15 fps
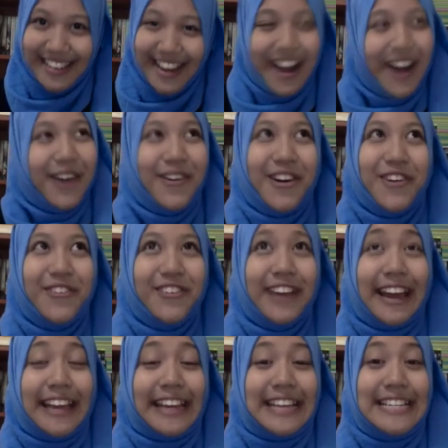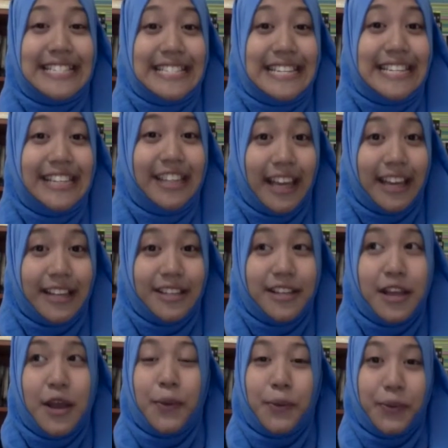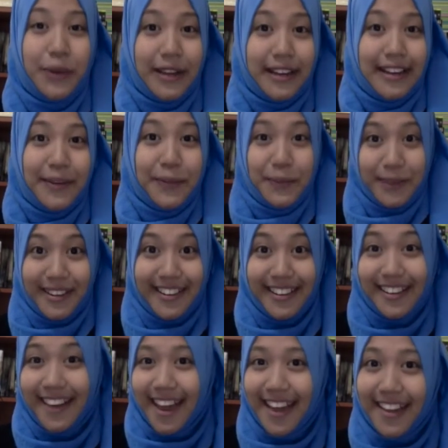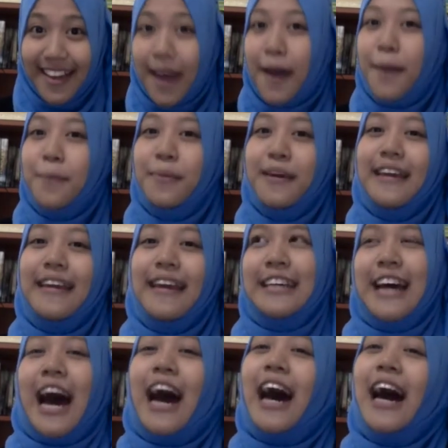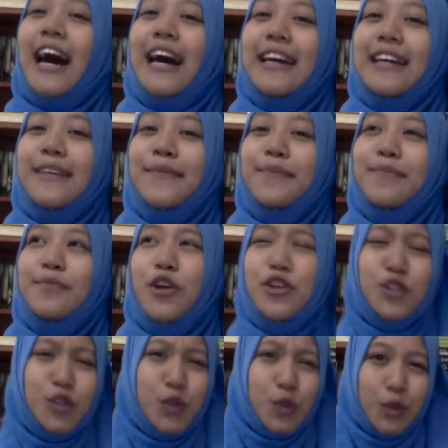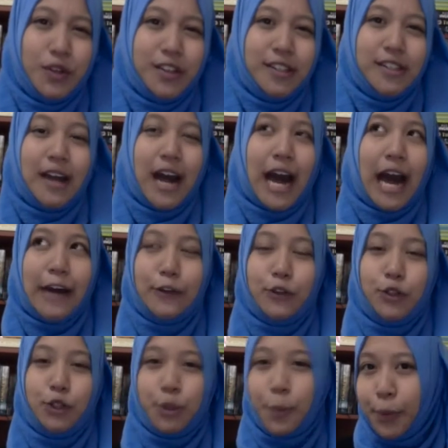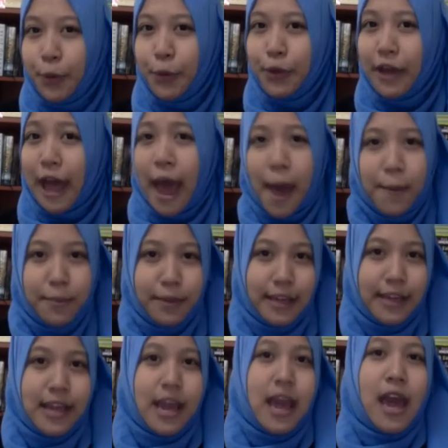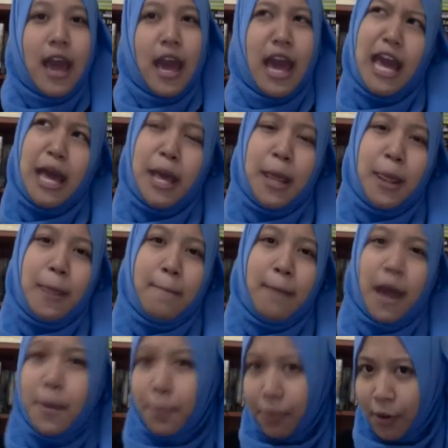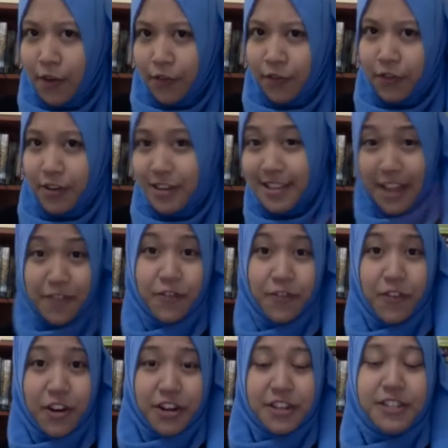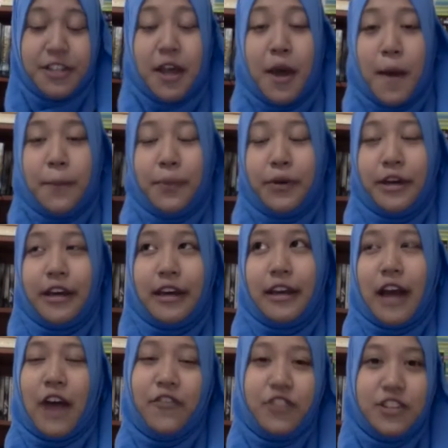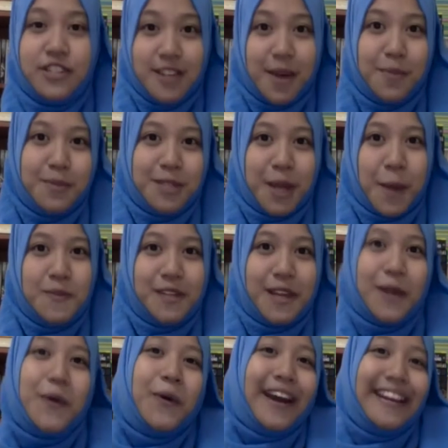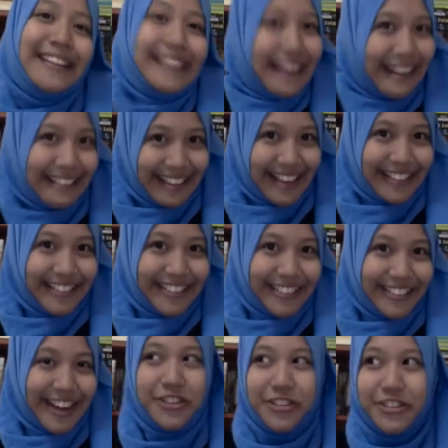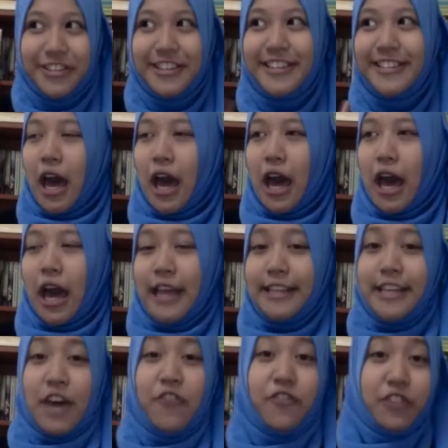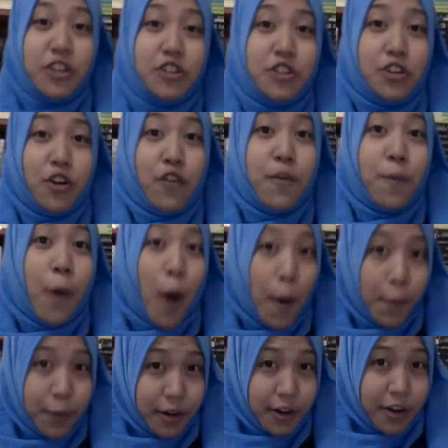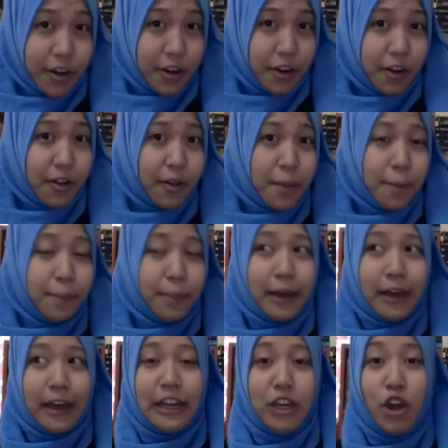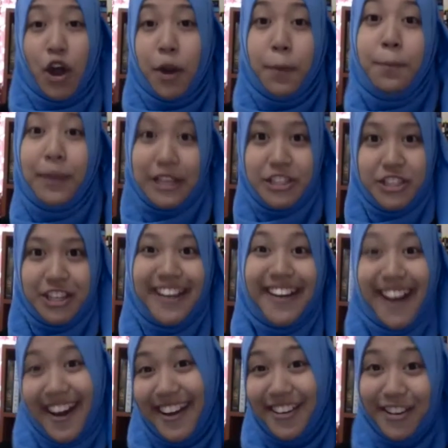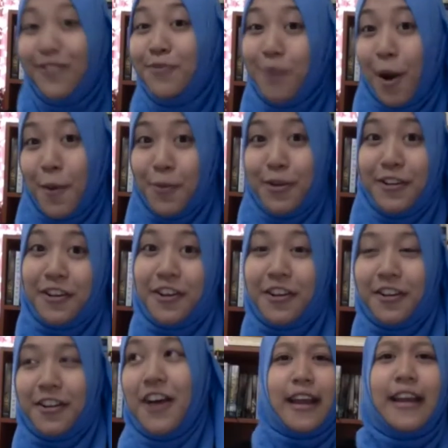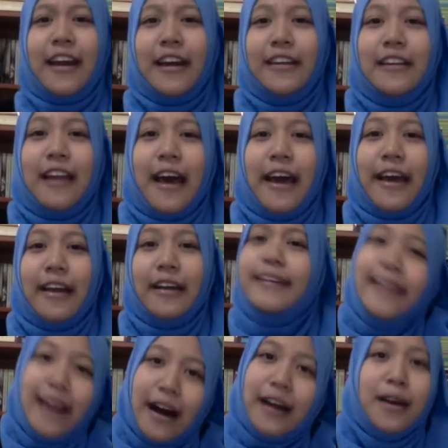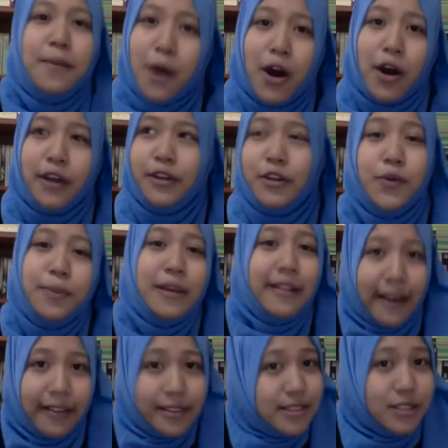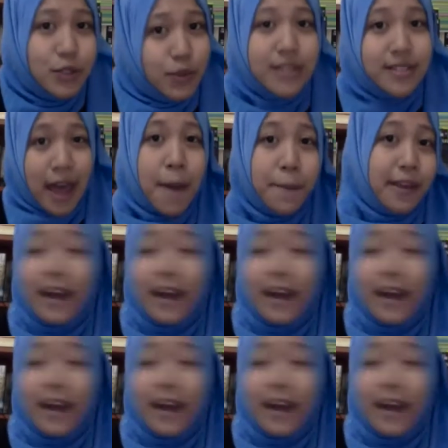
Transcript: However, I can see Nick really, really like Abby. I'm not sure how to put Abby in my preference at first. But after some time, I quite like that girl. She's a definition of a popular girl, but not bitchy kind of popular girl. I kind of like, yeah, come on, don't be like this to this Abby.